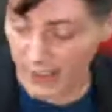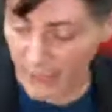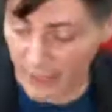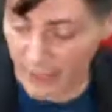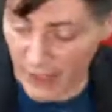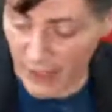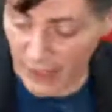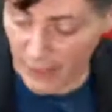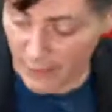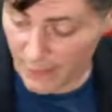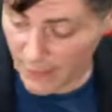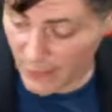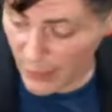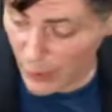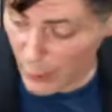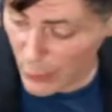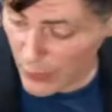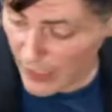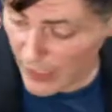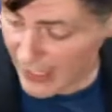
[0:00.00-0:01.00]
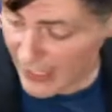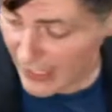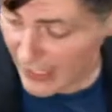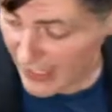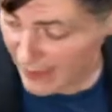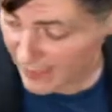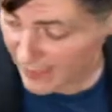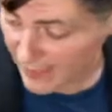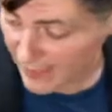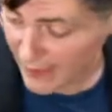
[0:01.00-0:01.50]
not okay,
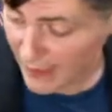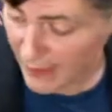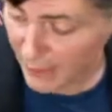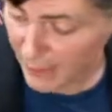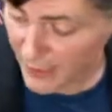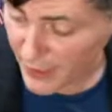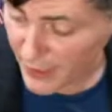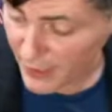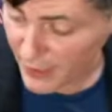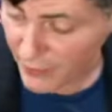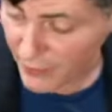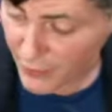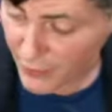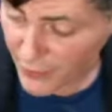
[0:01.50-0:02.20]
I say, because